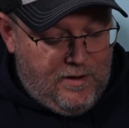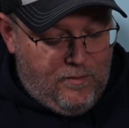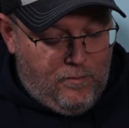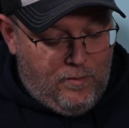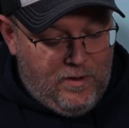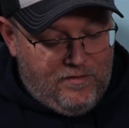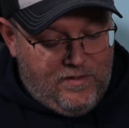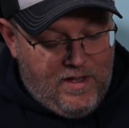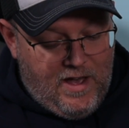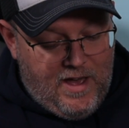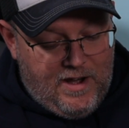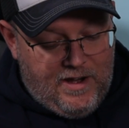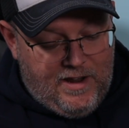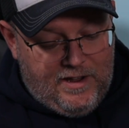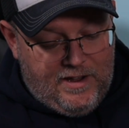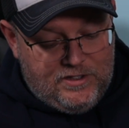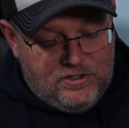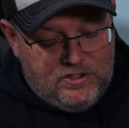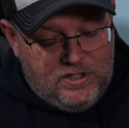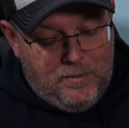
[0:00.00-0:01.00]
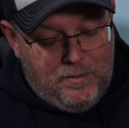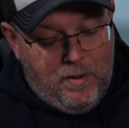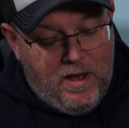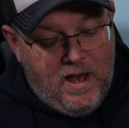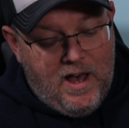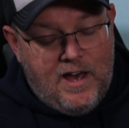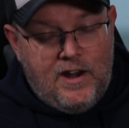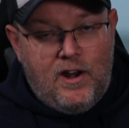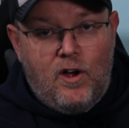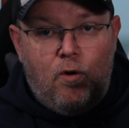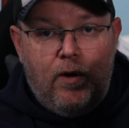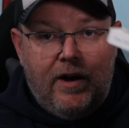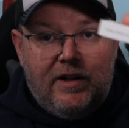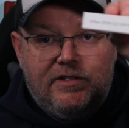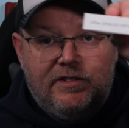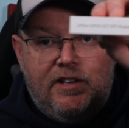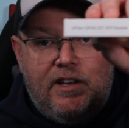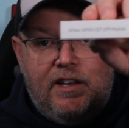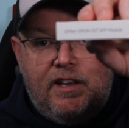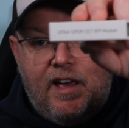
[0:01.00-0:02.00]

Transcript: We've got a GPON OLT